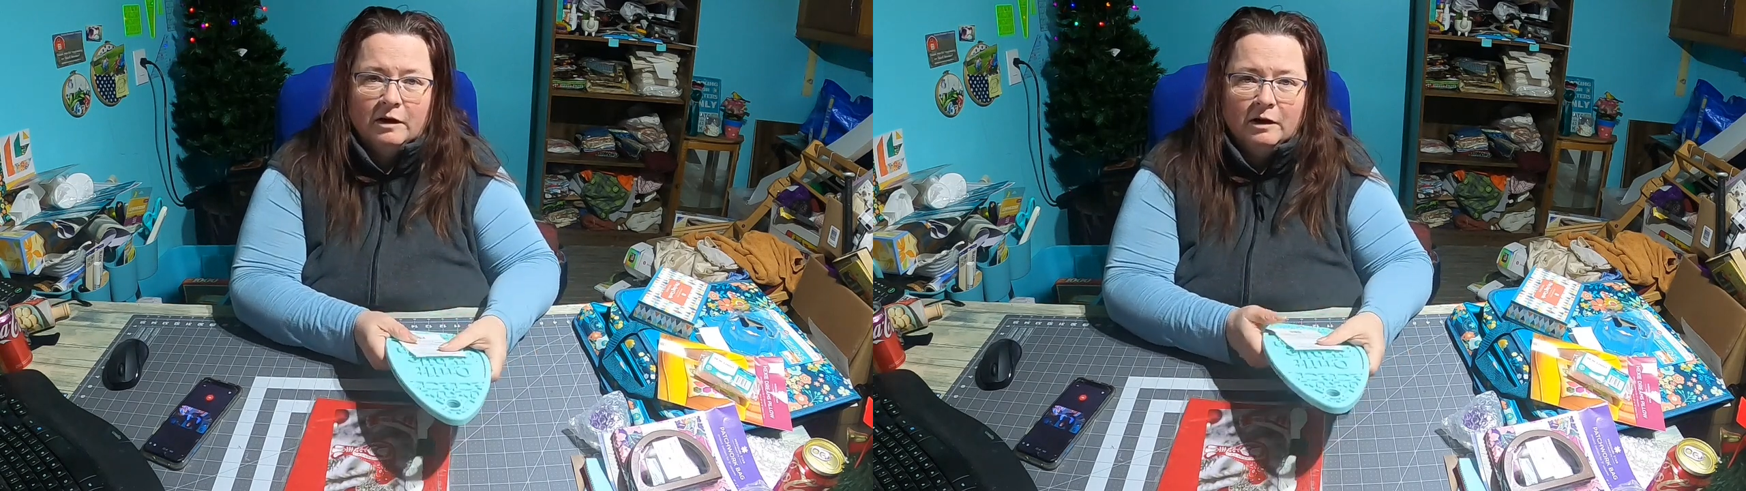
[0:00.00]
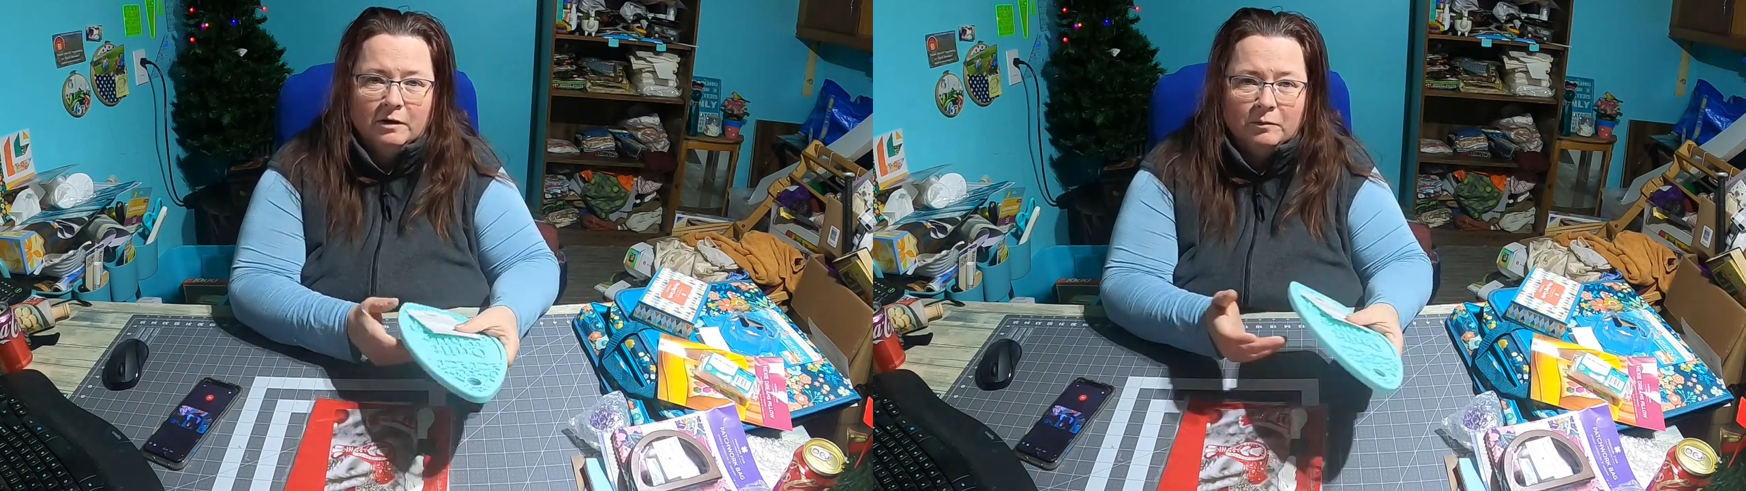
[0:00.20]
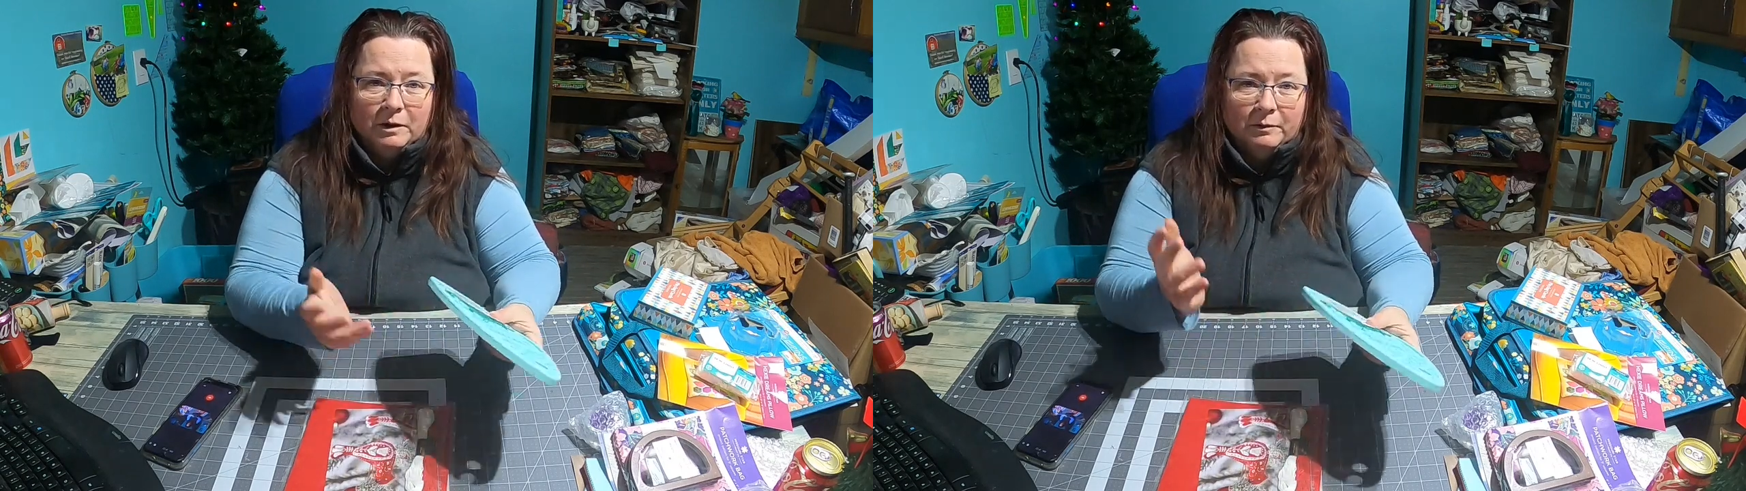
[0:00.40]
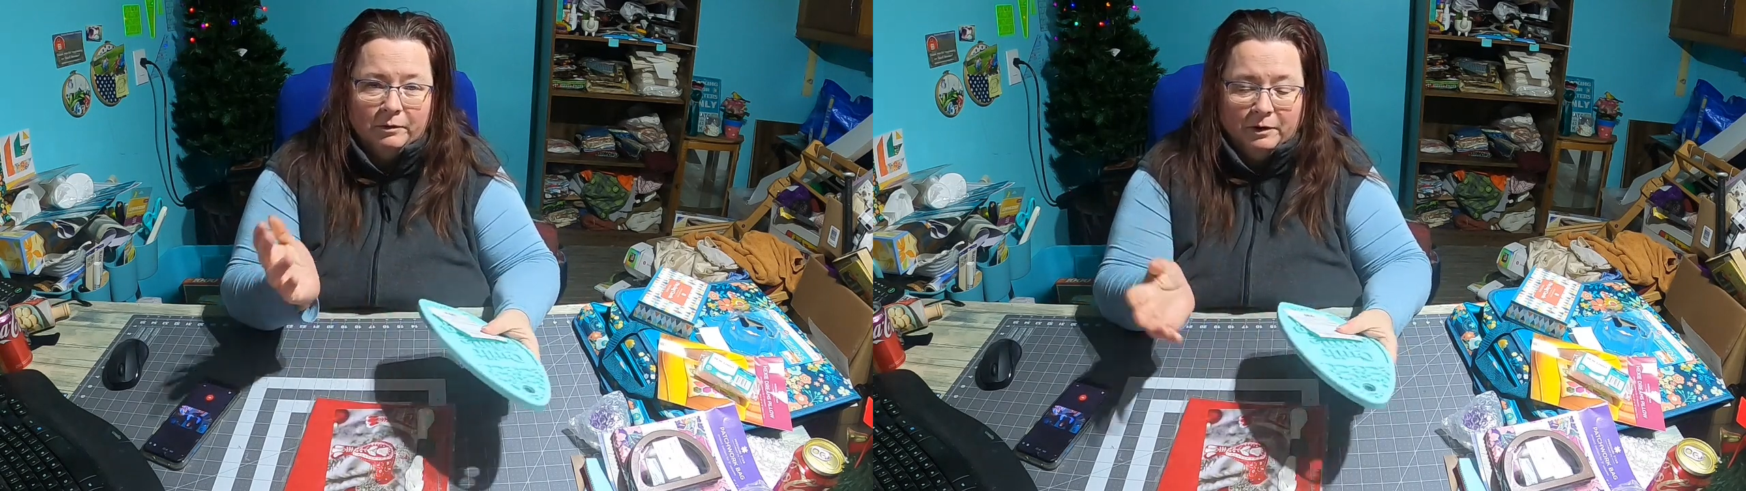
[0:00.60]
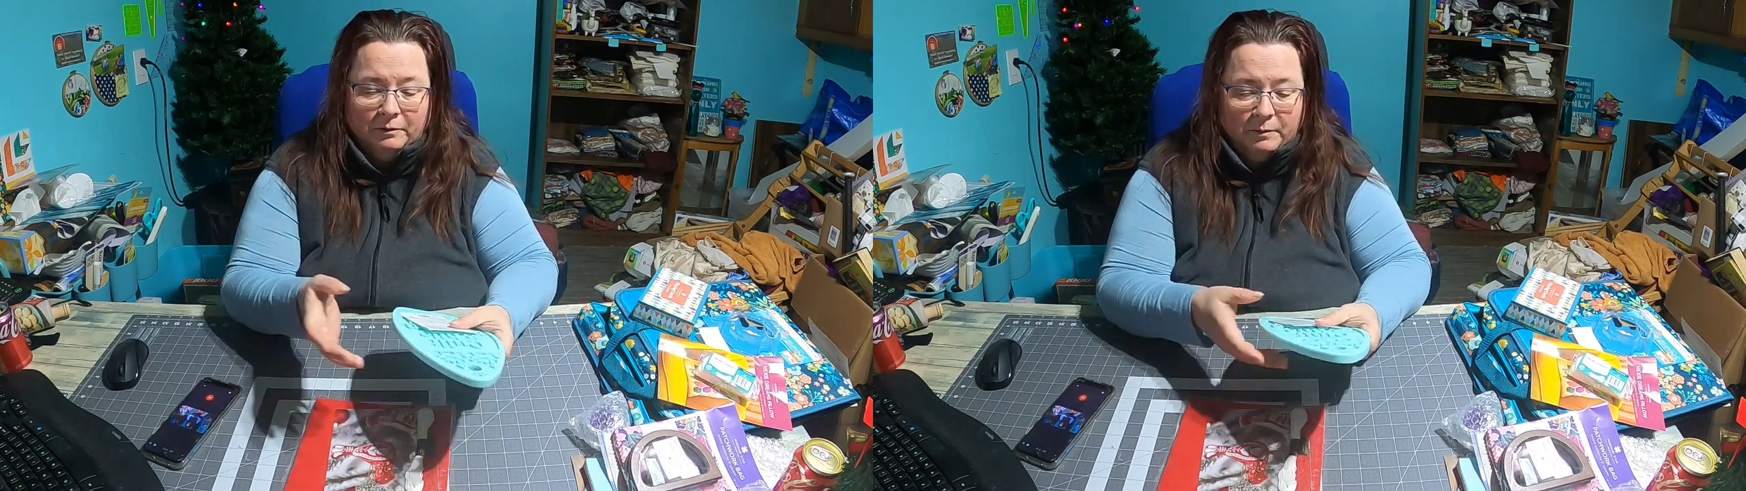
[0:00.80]
when I
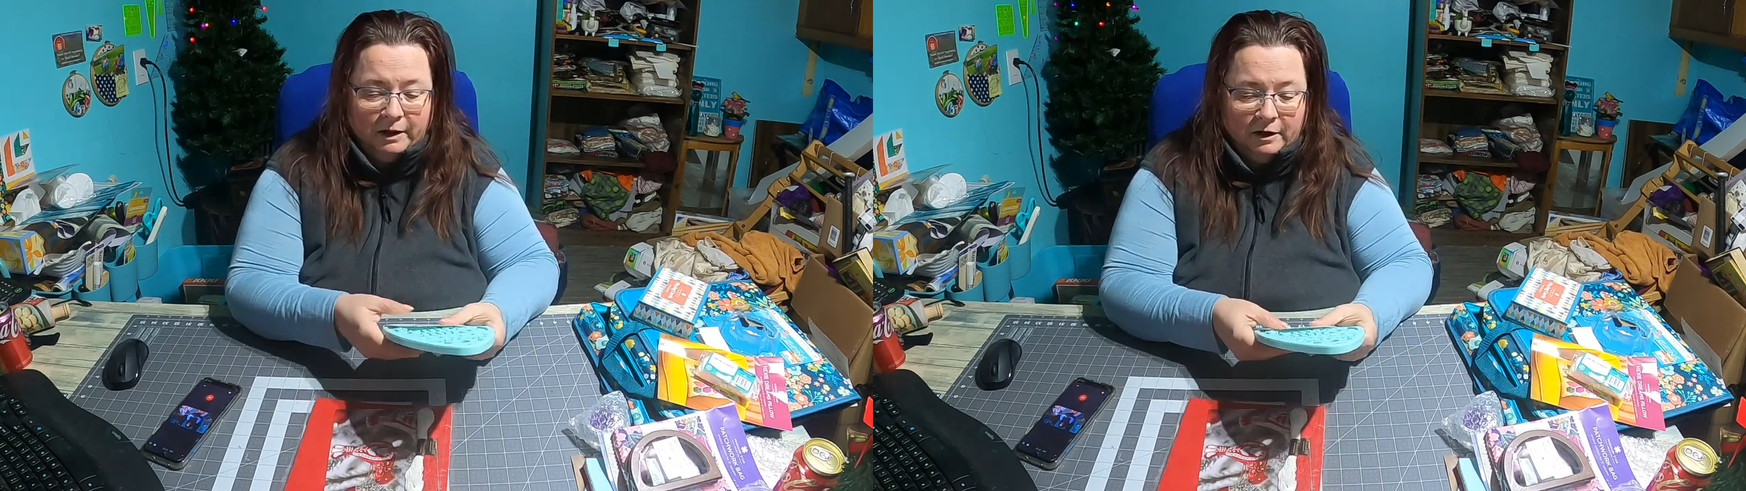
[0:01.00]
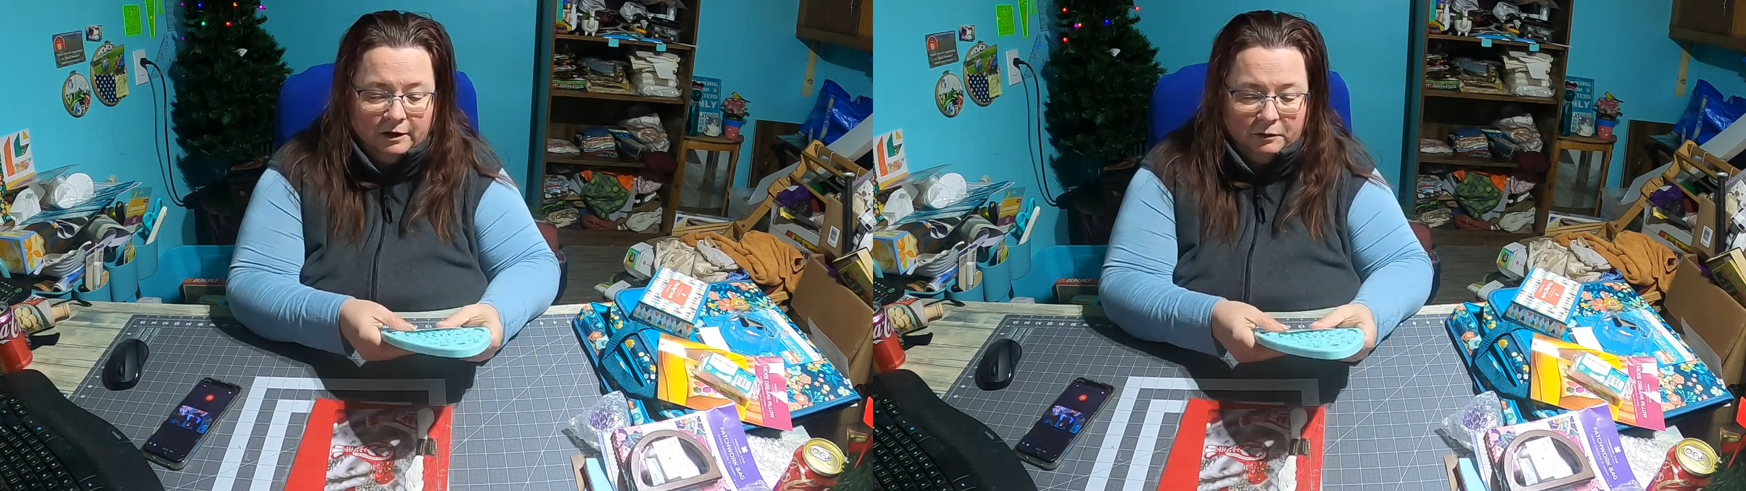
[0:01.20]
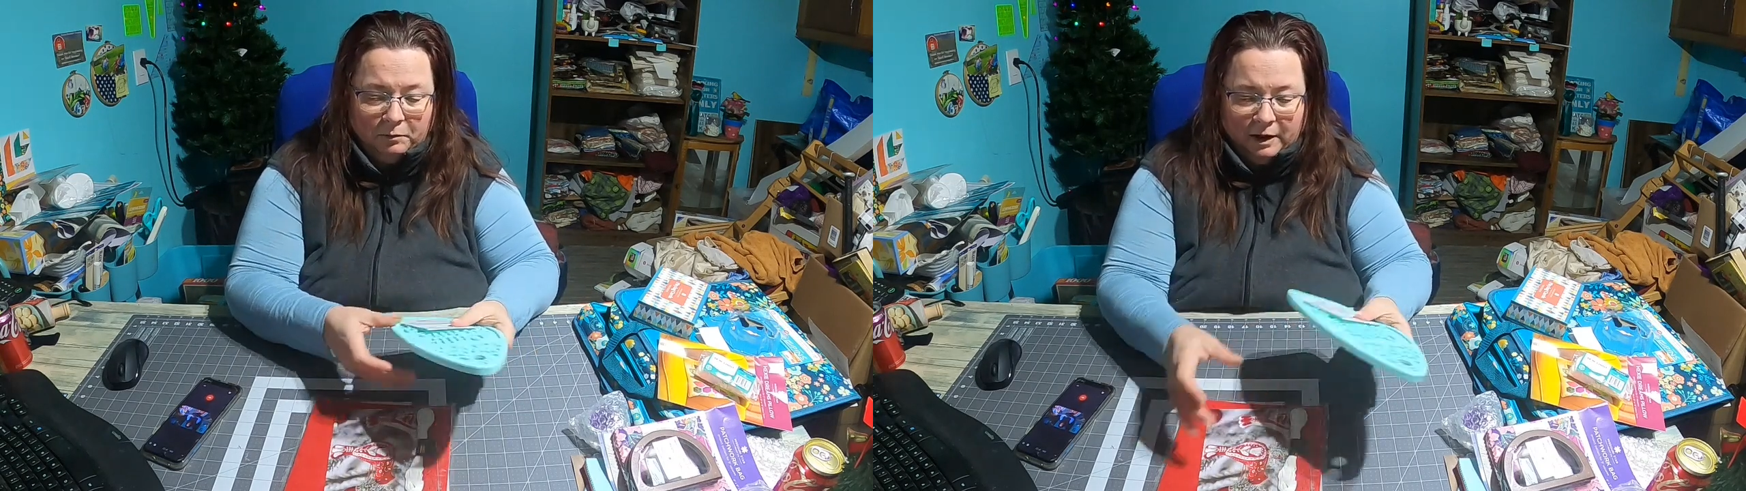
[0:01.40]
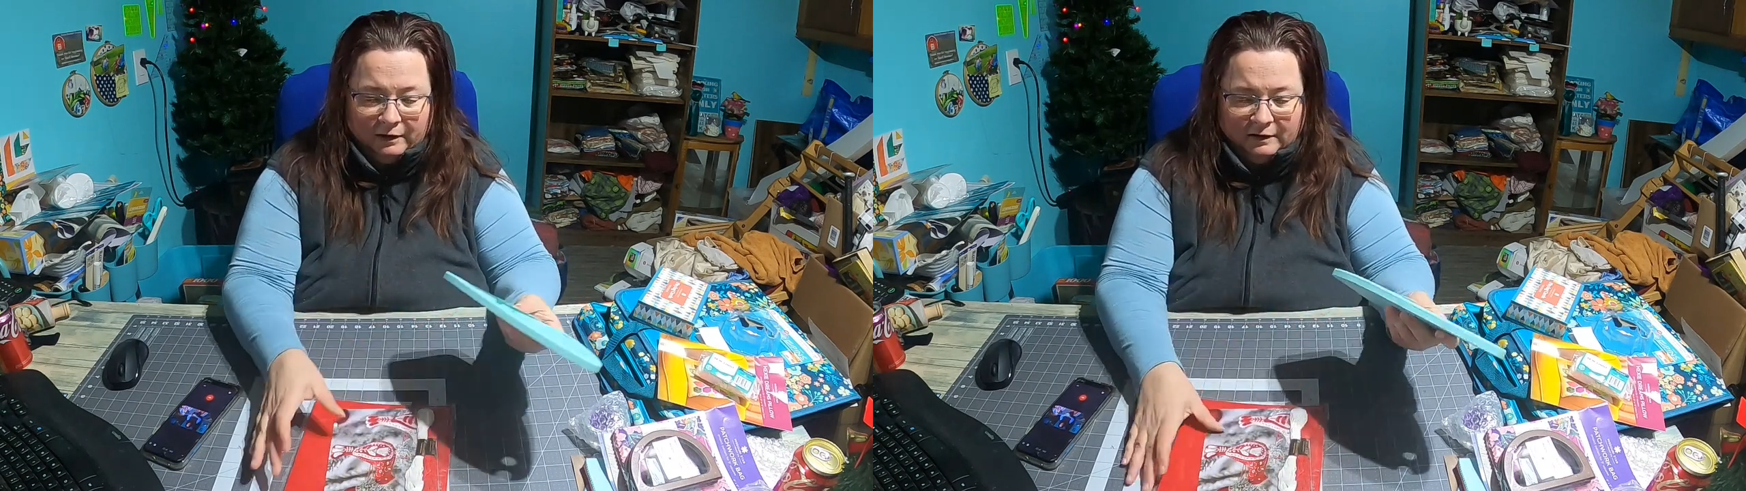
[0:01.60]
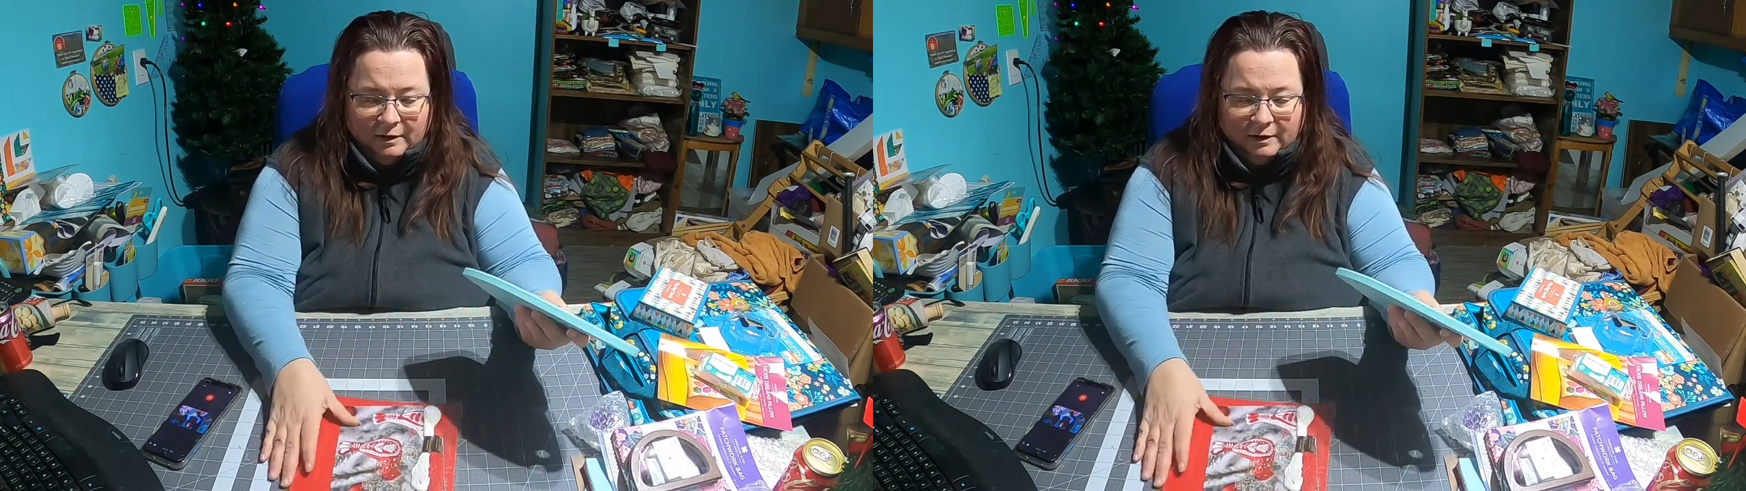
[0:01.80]
bring my iron back